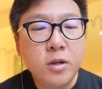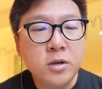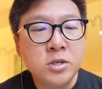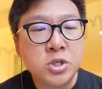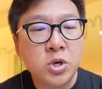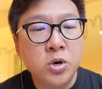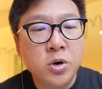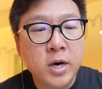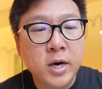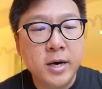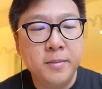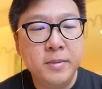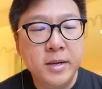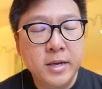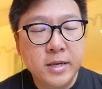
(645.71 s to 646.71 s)

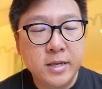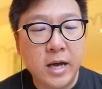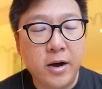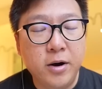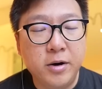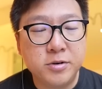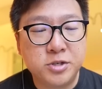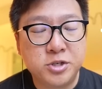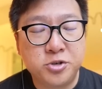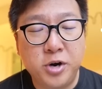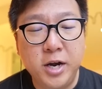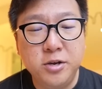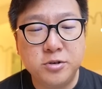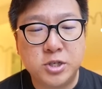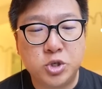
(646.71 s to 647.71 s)
So now I was
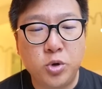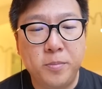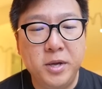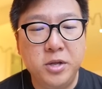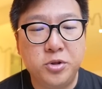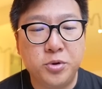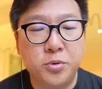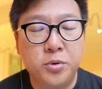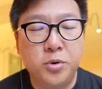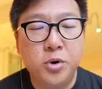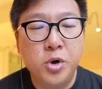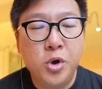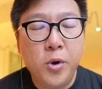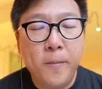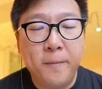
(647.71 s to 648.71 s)
trying to swap into
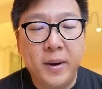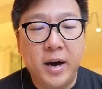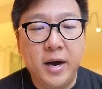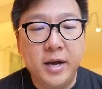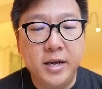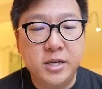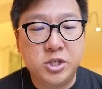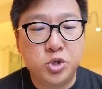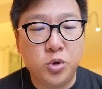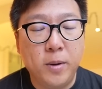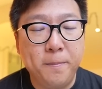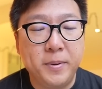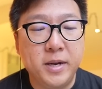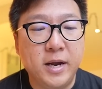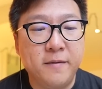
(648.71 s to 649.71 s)
my
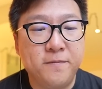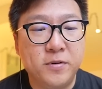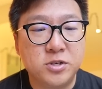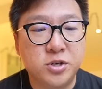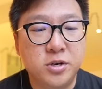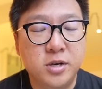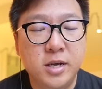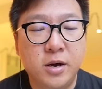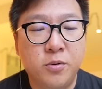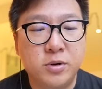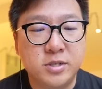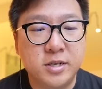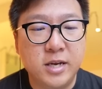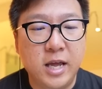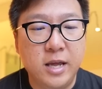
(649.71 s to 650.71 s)
Swampert. Unfortunately, I
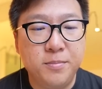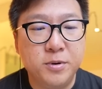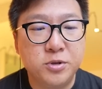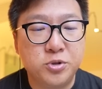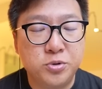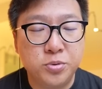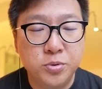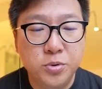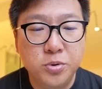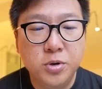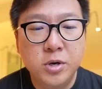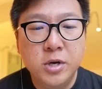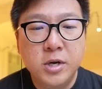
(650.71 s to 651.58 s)
wasn't able to.